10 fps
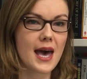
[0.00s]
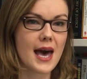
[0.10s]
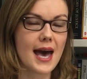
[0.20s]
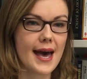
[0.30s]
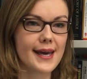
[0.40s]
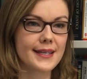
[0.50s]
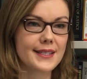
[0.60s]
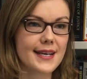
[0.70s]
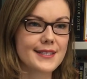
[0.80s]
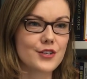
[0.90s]
and
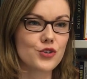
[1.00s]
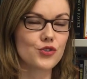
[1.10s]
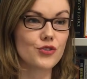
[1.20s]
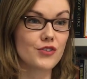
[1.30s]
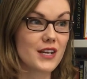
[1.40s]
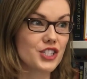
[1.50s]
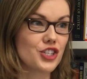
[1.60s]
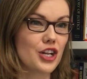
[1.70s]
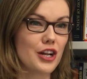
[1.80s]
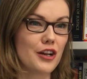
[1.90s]
it's a
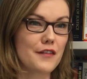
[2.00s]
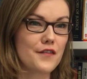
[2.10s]
traditional